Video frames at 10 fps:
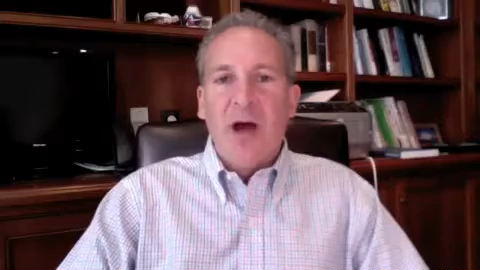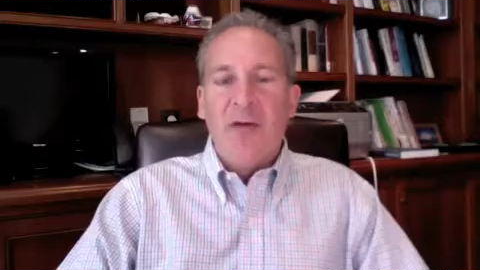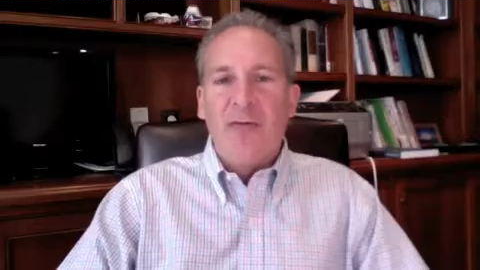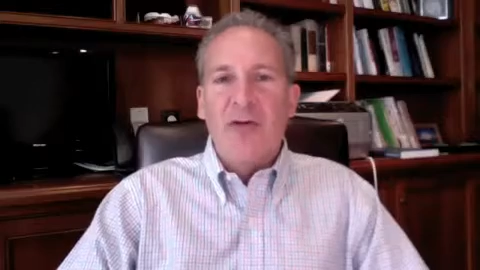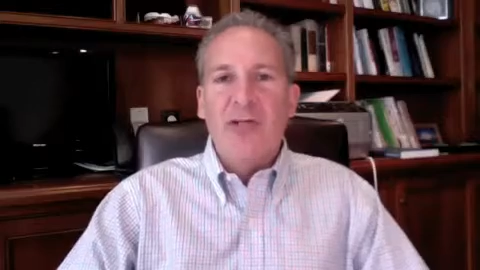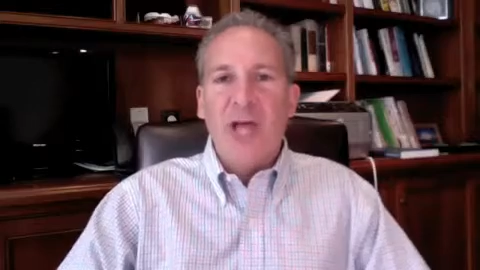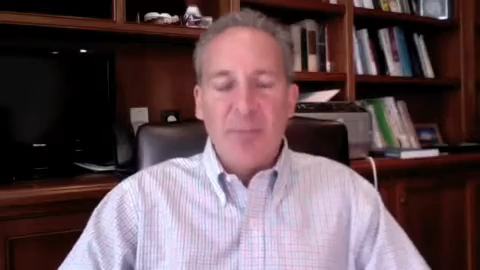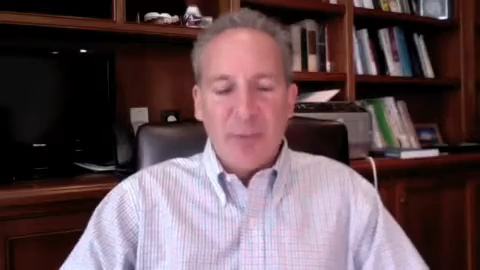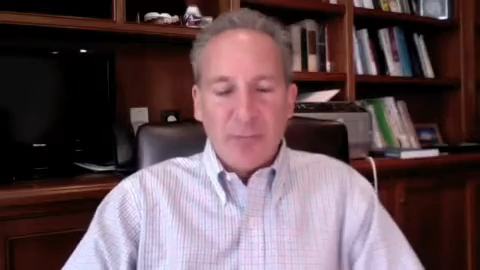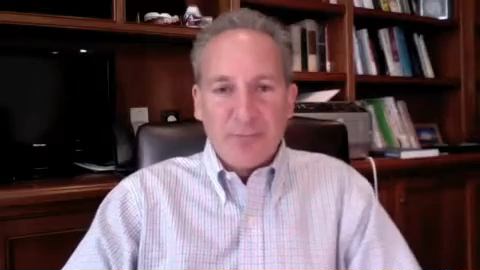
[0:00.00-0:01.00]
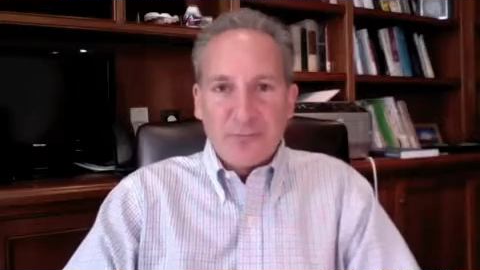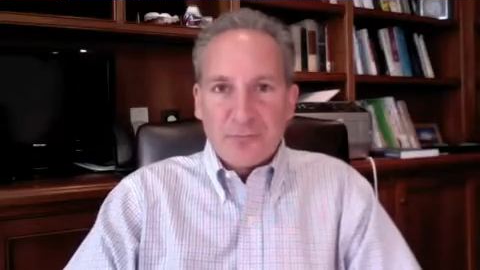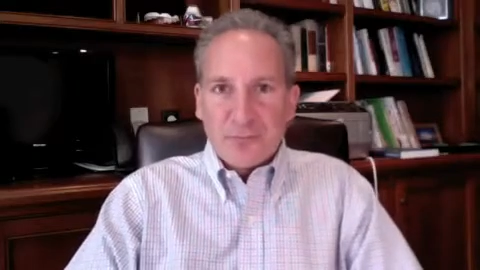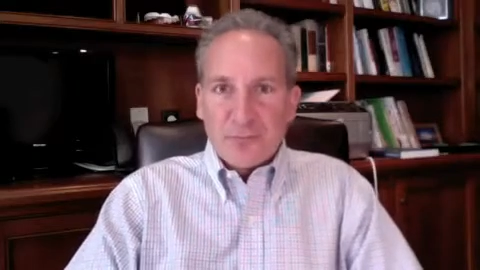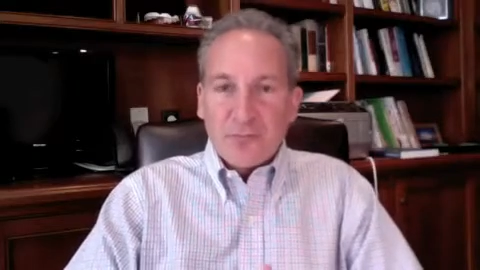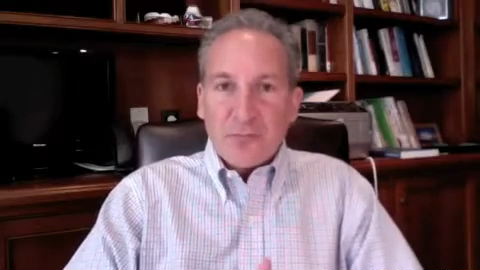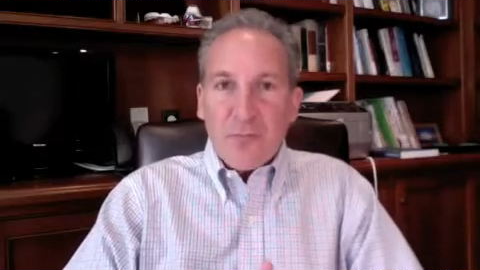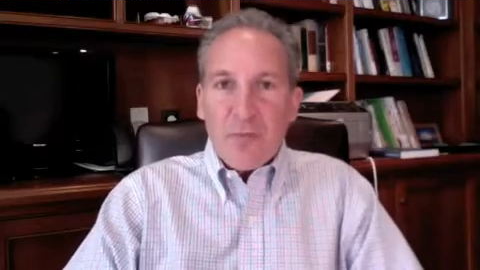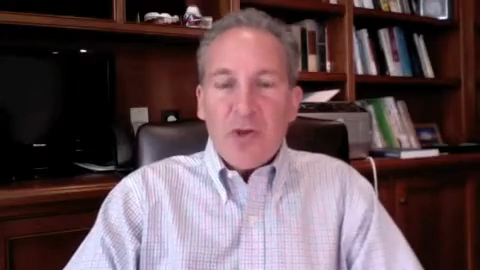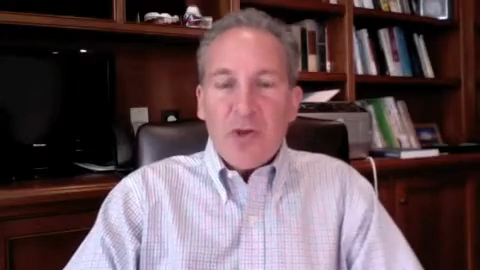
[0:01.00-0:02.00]
For example,
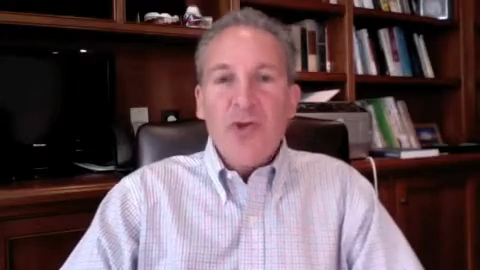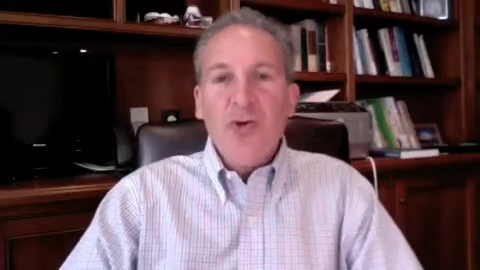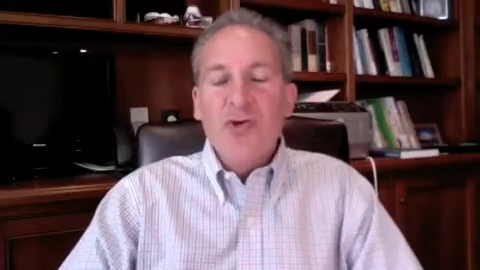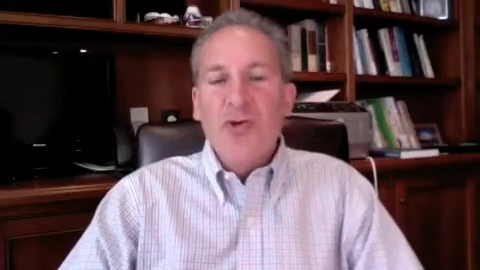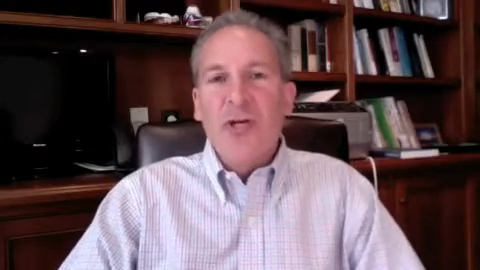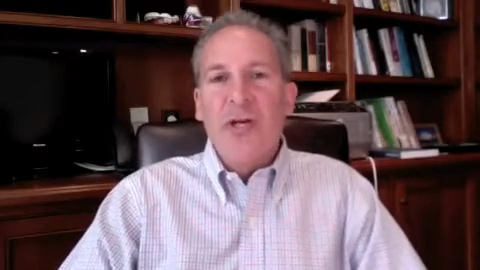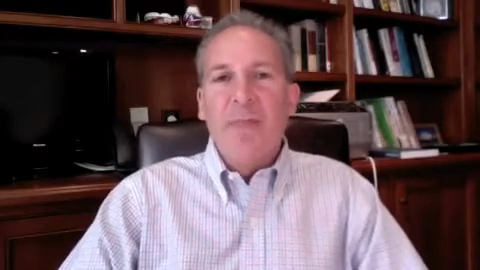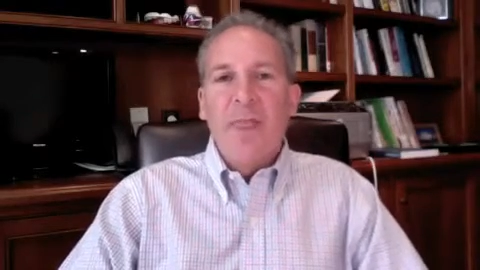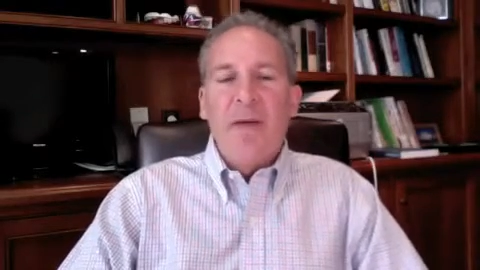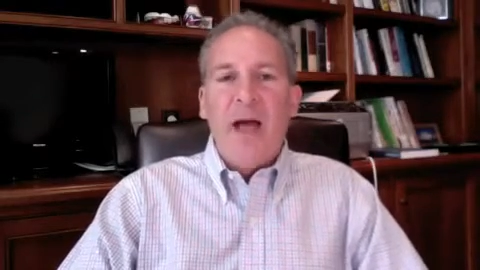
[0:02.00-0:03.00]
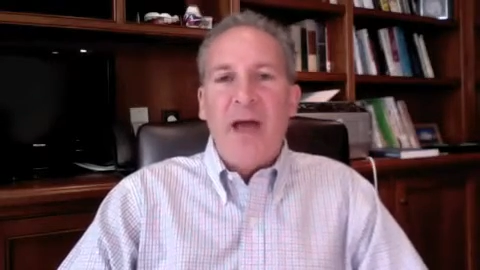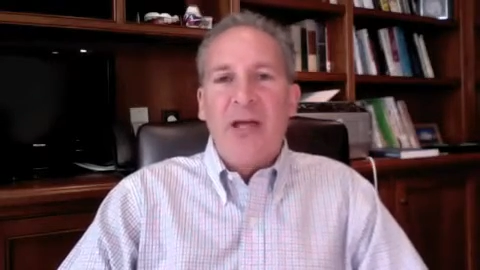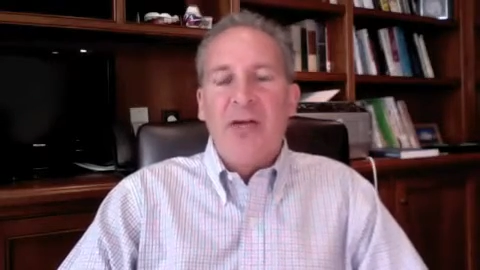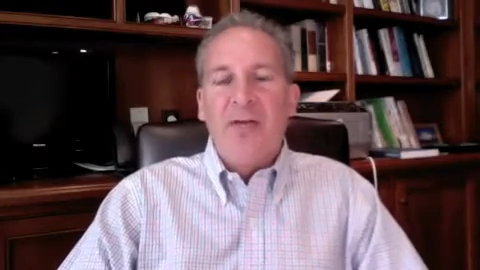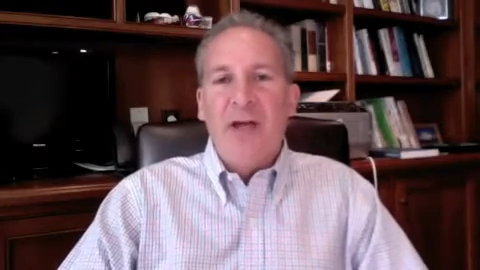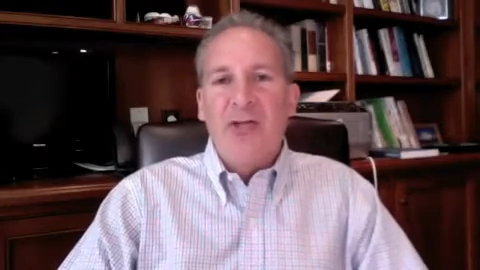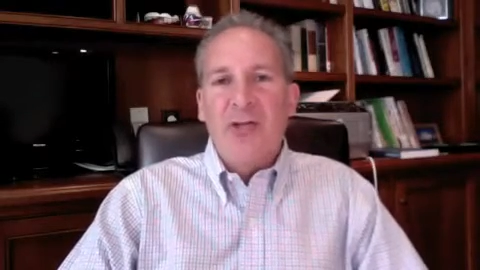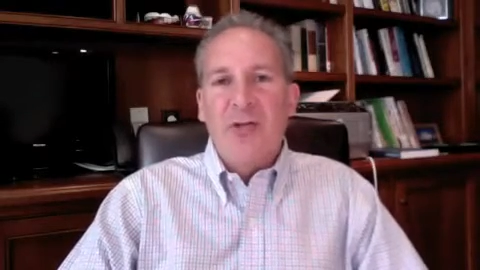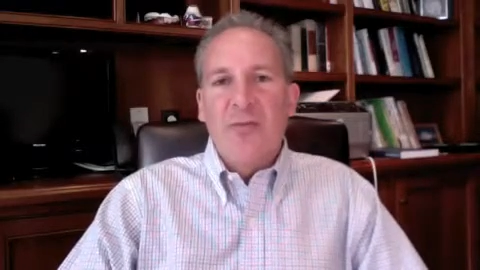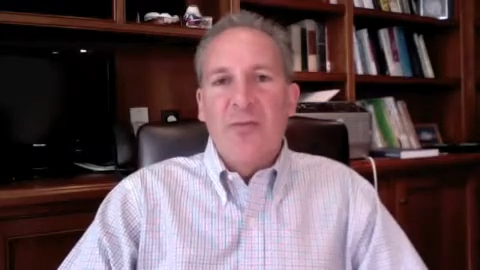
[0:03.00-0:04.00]
usually at a
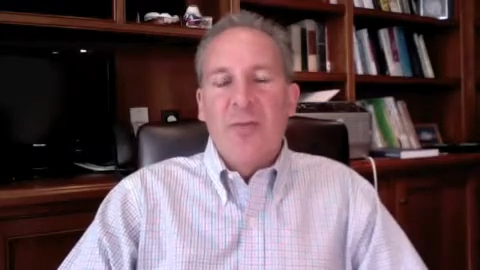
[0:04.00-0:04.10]
convention,